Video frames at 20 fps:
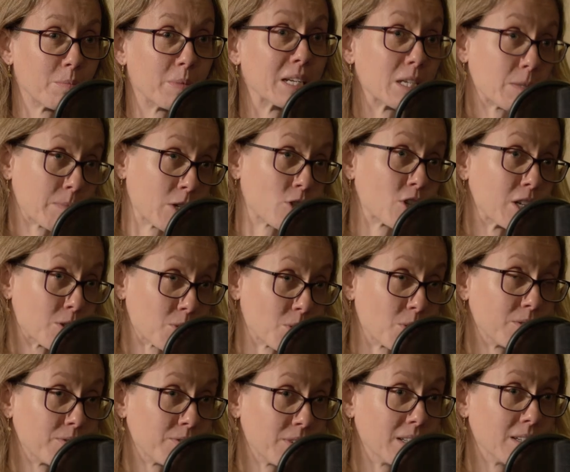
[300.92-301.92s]
but especially sort
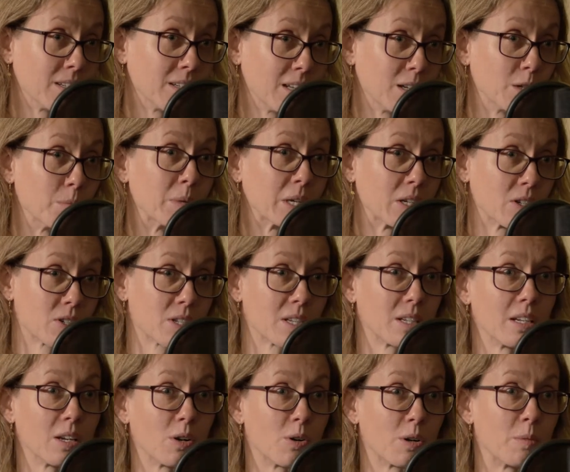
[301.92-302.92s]
of in a bigger
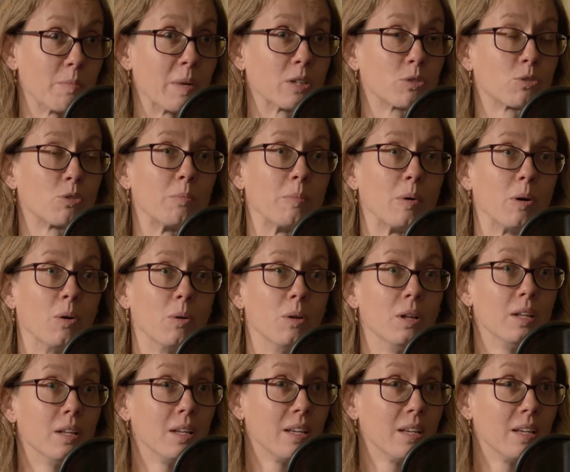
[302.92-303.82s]
city or a metropole.